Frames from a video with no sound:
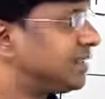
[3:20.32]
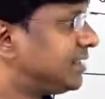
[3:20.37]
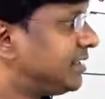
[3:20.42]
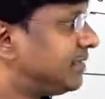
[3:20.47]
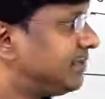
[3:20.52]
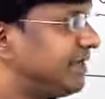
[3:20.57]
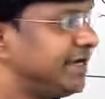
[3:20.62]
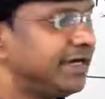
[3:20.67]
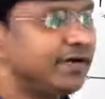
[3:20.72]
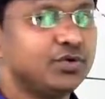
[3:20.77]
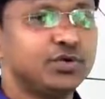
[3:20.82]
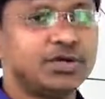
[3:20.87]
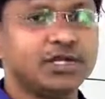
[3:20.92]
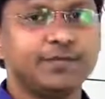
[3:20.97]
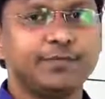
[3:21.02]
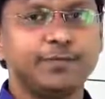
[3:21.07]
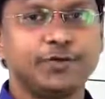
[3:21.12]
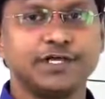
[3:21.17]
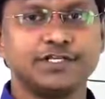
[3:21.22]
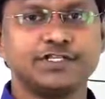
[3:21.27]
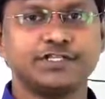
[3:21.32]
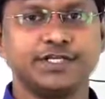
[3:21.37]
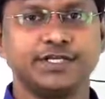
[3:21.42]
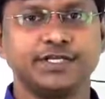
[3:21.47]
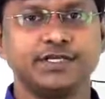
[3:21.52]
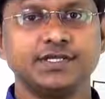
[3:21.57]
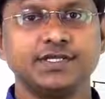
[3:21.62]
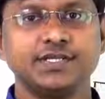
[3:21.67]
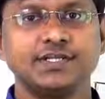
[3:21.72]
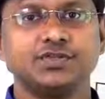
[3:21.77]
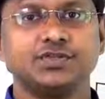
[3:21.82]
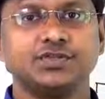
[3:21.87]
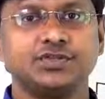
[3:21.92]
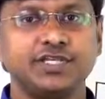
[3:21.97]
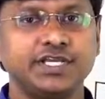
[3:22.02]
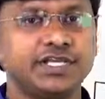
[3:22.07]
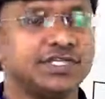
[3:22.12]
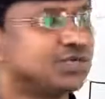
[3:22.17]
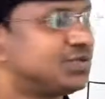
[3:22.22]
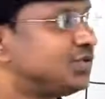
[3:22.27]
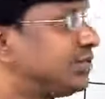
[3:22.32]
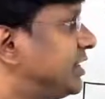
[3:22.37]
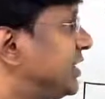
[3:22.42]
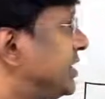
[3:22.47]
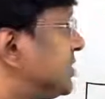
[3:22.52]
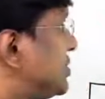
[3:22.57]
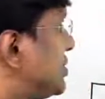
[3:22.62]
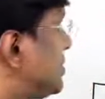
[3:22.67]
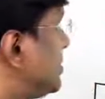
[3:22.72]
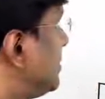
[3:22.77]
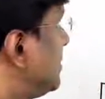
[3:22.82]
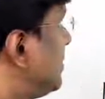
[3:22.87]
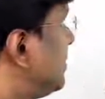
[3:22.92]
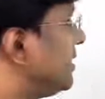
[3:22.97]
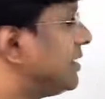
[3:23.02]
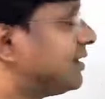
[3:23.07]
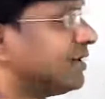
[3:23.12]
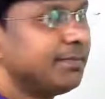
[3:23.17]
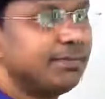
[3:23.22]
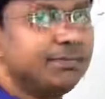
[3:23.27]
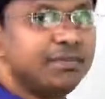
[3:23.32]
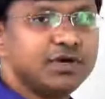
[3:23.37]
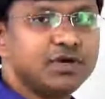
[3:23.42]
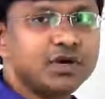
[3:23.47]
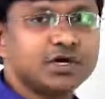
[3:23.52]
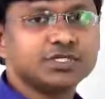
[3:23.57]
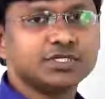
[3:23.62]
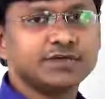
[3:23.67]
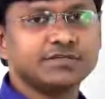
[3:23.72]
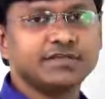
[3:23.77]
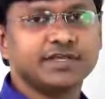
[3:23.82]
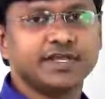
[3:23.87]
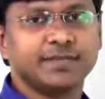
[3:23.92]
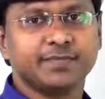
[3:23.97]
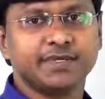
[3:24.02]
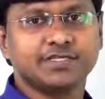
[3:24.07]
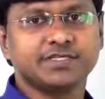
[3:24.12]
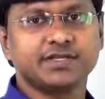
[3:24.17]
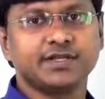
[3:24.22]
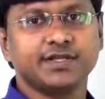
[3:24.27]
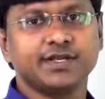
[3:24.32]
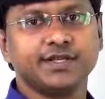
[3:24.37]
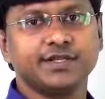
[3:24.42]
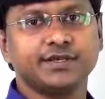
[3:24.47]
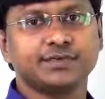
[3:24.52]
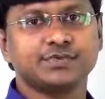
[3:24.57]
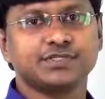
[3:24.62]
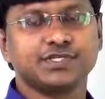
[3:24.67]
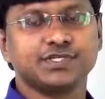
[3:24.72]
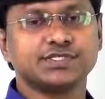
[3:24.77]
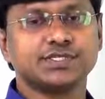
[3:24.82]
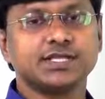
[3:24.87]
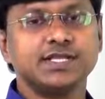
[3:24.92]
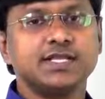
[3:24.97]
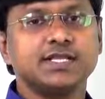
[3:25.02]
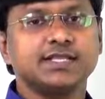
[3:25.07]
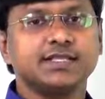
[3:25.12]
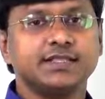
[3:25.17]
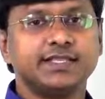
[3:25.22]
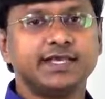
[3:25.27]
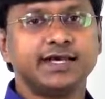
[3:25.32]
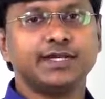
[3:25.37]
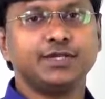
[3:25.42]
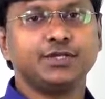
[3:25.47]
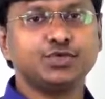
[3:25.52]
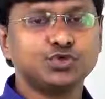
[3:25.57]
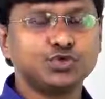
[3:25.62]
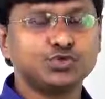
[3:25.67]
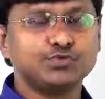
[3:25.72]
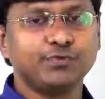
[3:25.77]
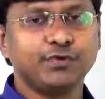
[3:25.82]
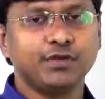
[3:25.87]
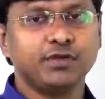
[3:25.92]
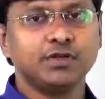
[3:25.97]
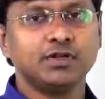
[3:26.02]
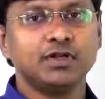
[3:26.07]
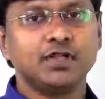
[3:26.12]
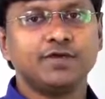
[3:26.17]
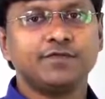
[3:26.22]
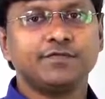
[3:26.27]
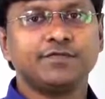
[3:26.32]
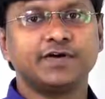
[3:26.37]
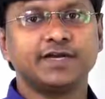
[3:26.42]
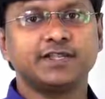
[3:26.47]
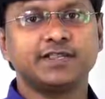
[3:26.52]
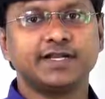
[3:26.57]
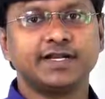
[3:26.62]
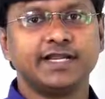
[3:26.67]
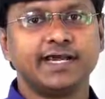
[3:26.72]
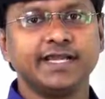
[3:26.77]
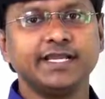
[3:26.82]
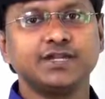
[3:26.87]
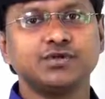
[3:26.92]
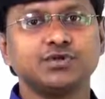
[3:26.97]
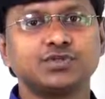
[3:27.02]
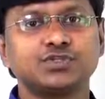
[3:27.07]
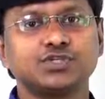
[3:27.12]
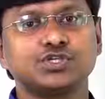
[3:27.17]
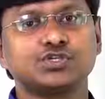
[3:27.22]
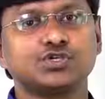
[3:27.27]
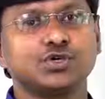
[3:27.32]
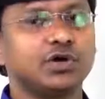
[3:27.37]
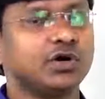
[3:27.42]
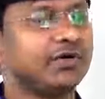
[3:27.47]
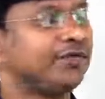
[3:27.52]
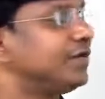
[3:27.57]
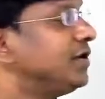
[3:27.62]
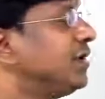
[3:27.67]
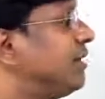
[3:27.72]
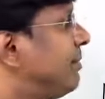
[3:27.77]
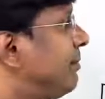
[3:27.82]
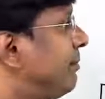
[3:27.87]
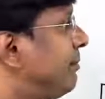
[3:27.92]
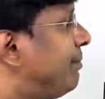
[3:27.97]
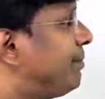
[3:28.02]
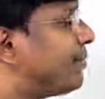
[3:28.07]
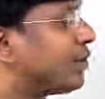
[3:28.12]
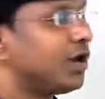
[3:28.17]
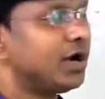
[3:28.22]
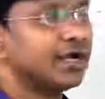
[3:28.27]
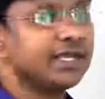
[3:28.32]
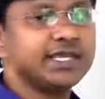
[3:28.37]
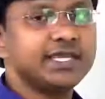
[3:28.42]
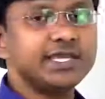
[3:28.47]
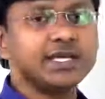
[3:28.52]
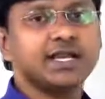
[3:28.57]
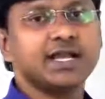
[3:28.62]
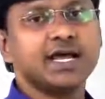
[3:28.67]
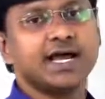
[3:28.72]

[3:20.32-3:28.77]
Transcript: the belladonna poisoning, these drugs, because of their muscarinic uses, they are useful for the diagnosis of bronchial